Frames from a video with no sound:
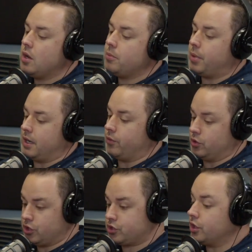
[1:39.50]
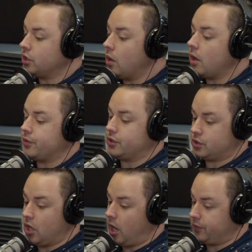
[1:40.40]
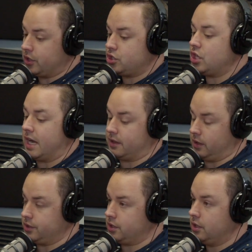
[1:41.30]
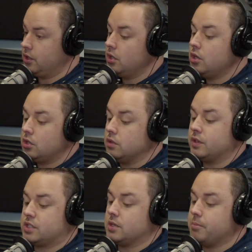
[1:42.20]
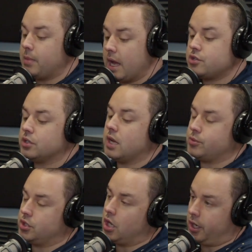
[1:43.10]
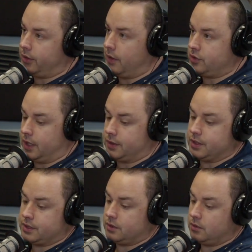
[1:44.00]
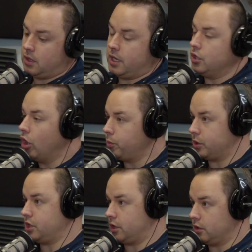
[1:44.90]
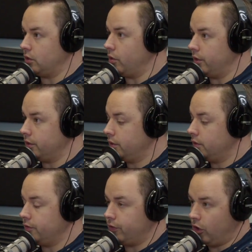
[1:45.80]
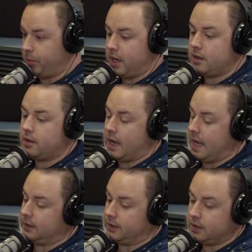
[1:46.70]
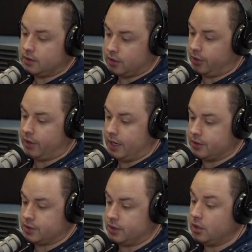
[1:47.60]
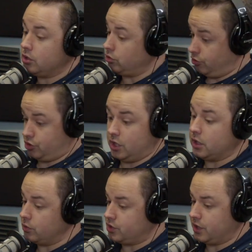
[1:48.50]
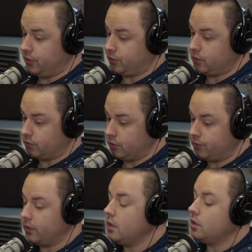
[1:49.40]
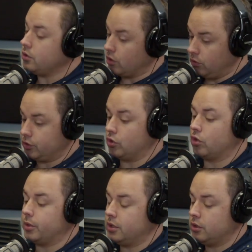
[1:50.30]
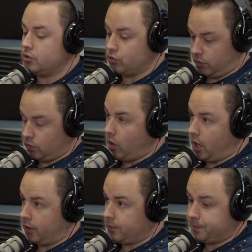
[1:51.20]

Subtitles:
But if we're just going to go off the checklist, you've got some major names on the autograph checklist in no particular order: Volpe, Adley, Gunnar Henderson, Yoshida, who's selling through the roof, Nolan Gorman, Jordan Walker.